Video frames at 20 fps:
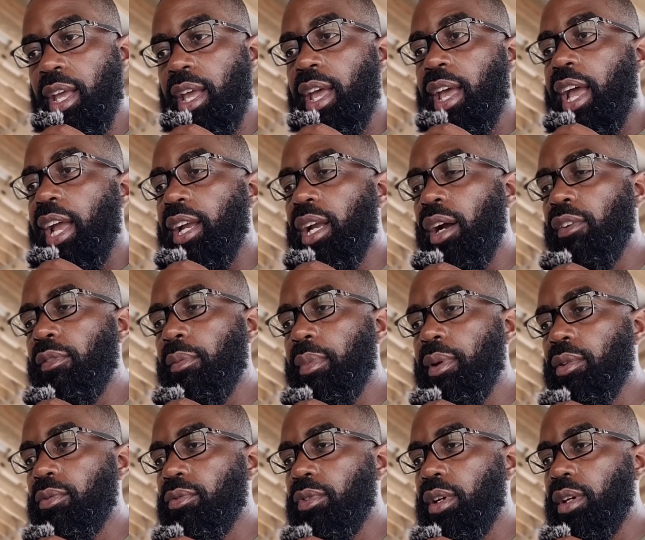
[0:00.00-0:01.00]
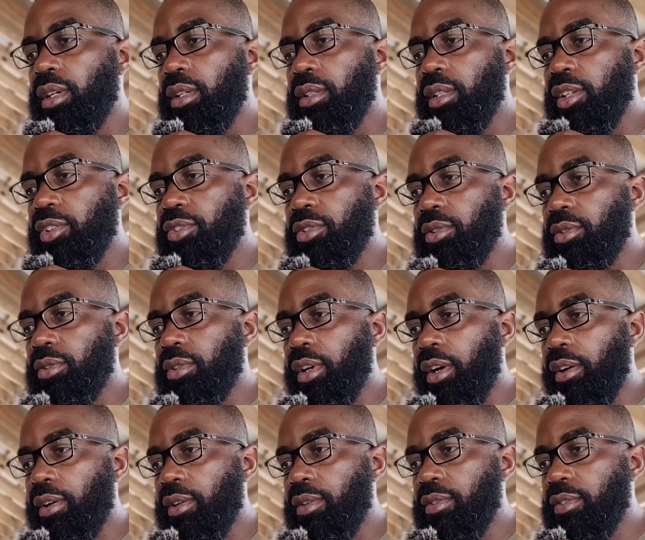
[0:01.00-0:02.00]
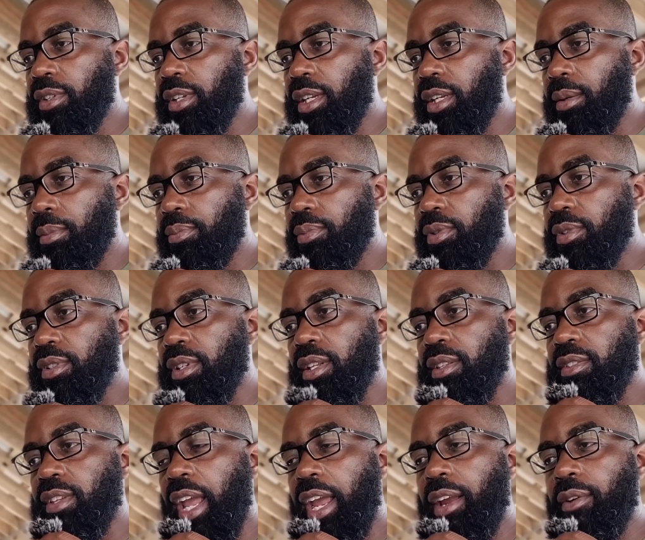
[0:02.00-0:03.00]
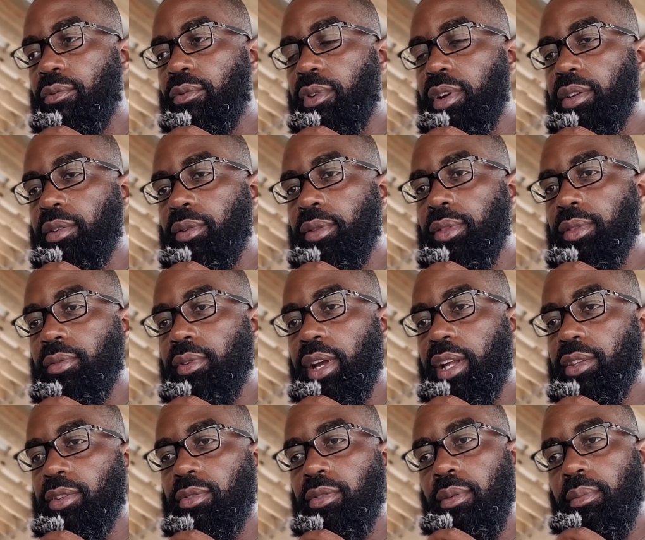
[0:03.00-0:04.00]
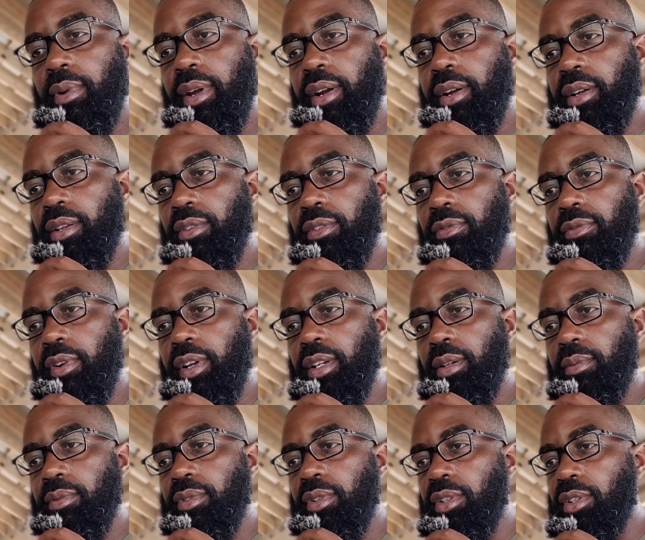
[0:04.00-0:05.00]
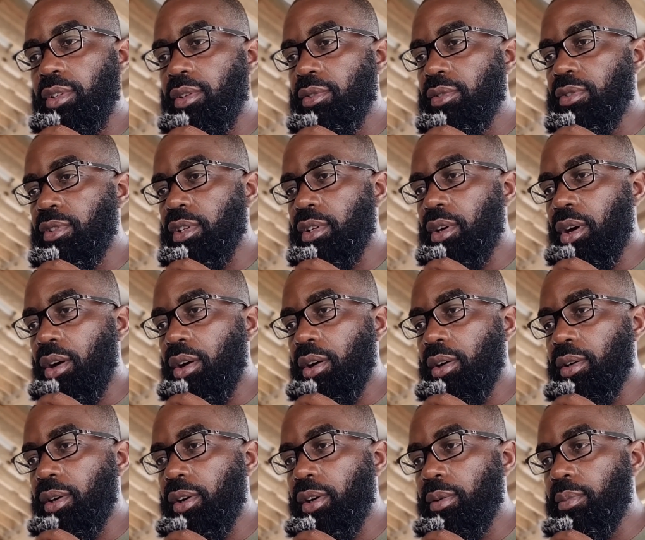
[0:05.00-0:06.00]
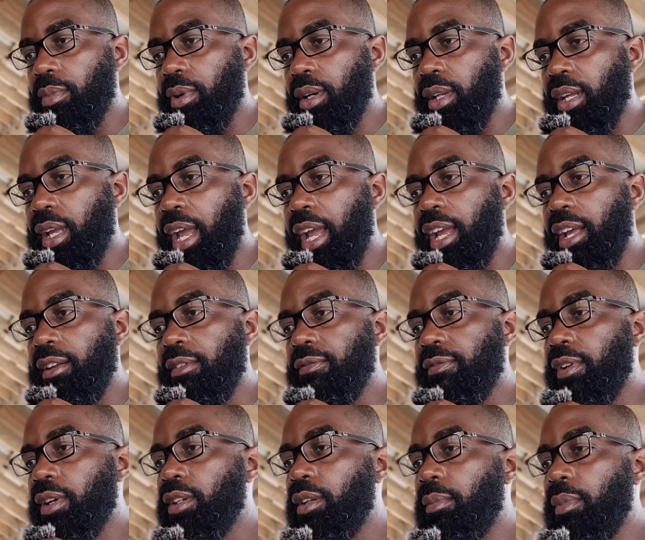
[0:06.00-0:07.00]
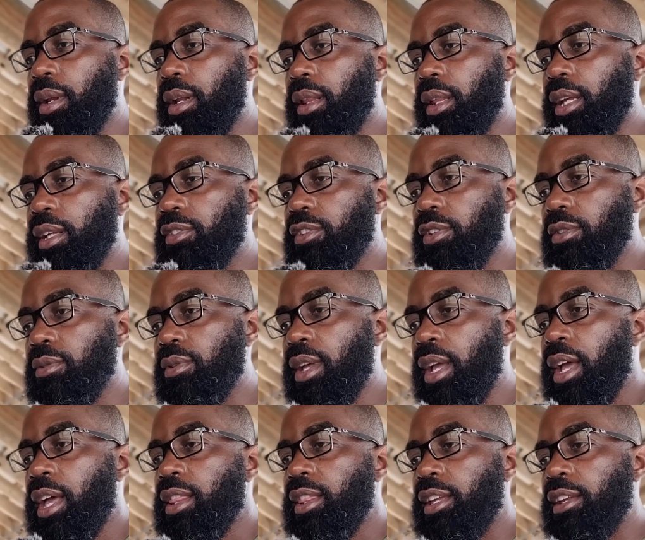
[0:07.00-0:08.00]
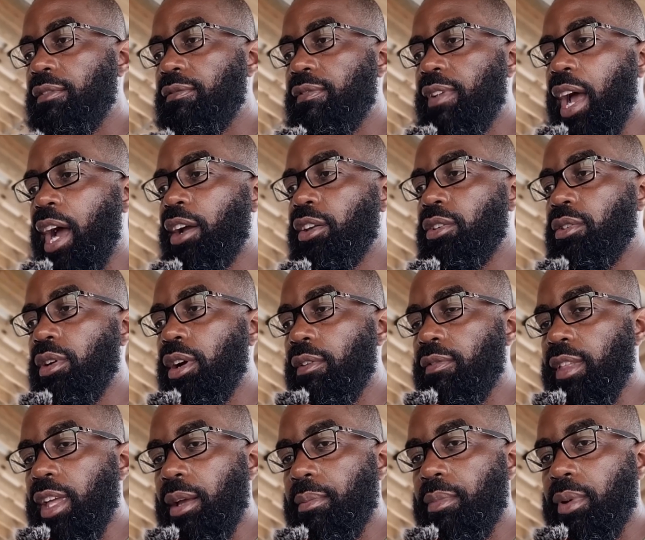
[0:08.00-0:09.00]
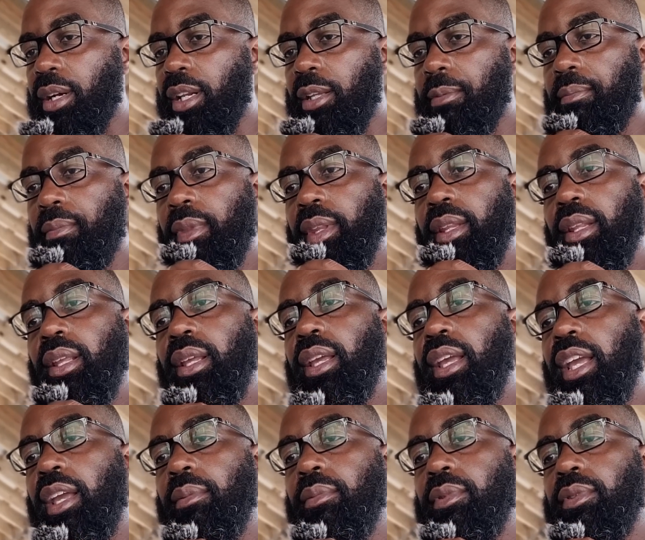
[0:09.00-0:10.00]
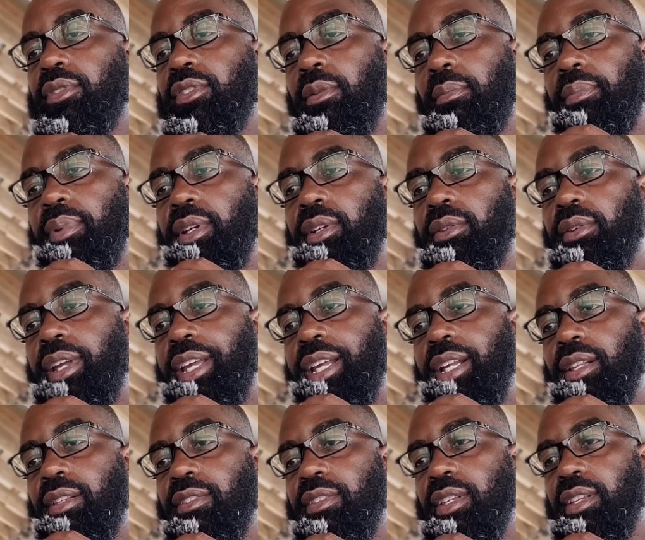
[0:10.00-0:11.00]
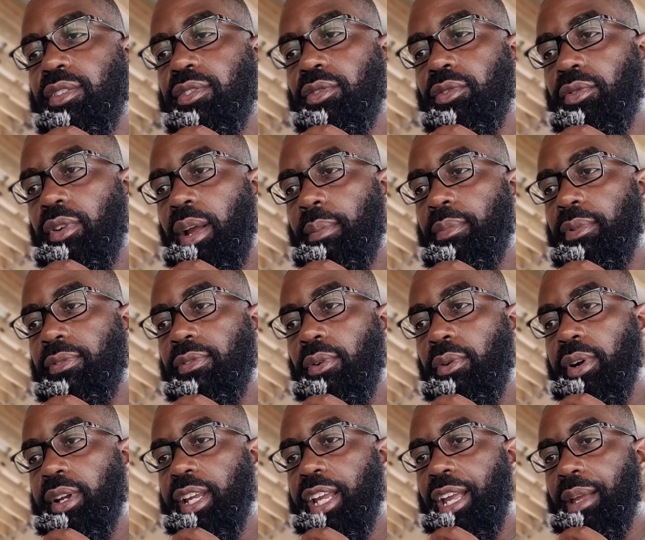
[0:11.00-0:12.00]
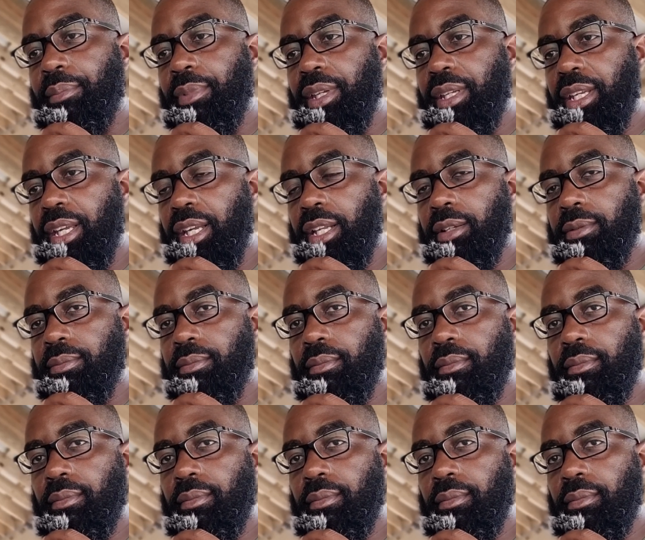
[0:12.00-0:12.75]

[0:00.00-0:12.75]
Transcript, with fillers: A government run digital currency presents a real threat to Americans' freedom to use their hard earned money and fundamentally to the value of that money. Emmer's bill ends this threat before it can begin.